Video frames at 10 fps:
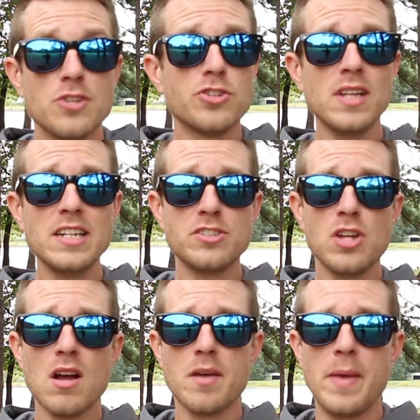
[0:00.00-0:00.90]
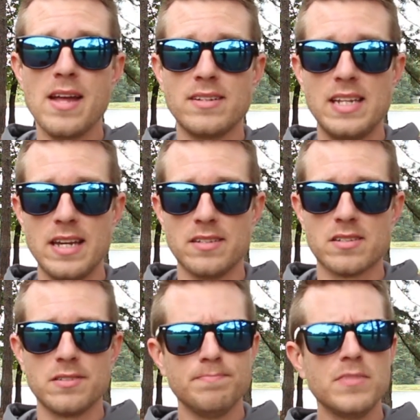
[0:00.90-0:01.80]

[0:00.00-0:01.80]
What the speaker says: So let's talk about discs.